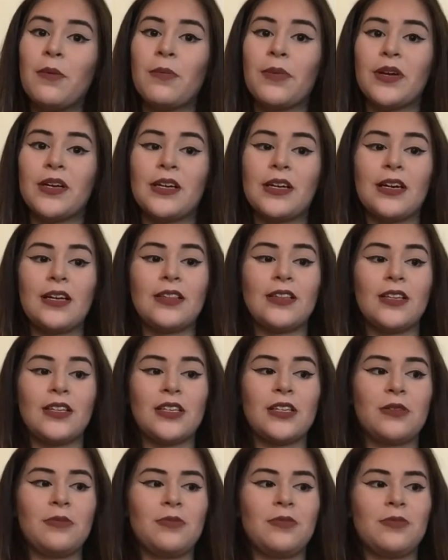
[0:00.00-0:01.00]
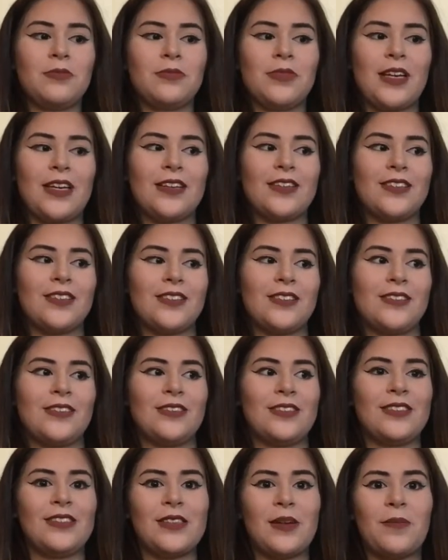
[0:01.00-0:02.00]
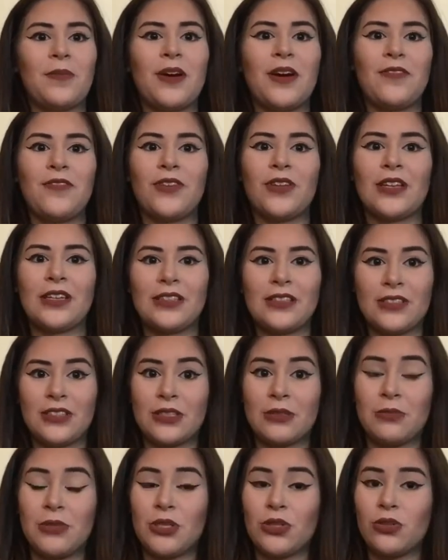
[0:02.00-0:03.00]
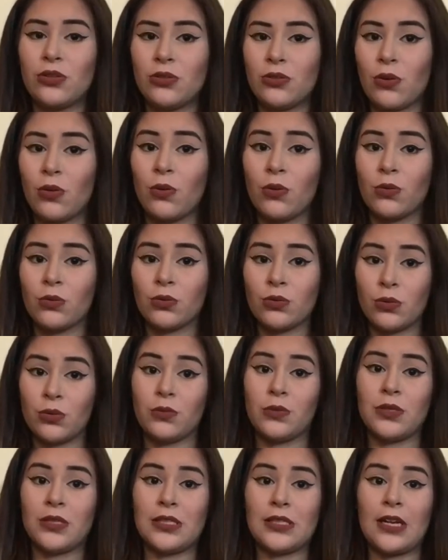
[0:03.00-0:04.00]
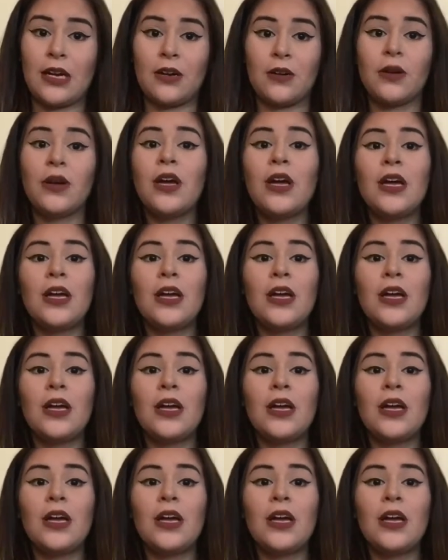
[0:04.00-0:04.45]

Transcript: but they're gonna be like in summer I feel like they're gonna be so so in style